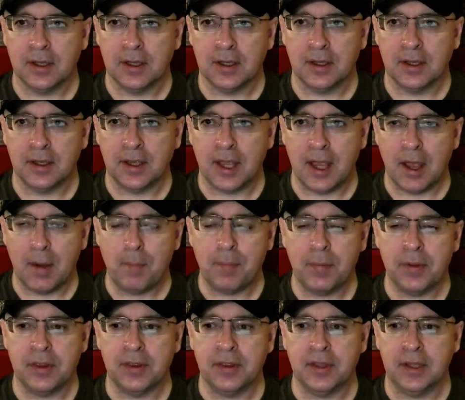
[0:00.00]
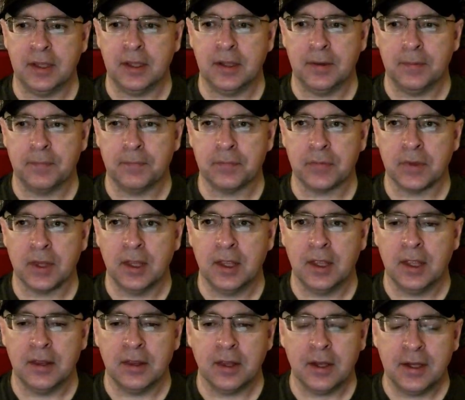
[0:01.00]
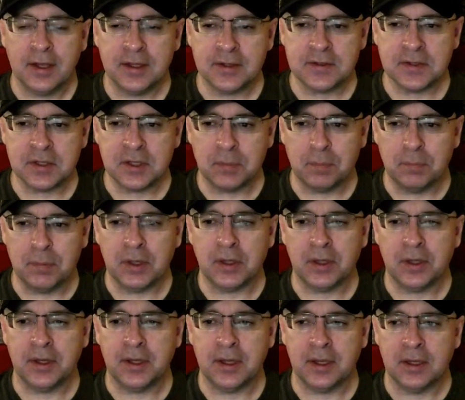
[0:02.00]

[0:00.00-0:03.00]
empathy that he has the ability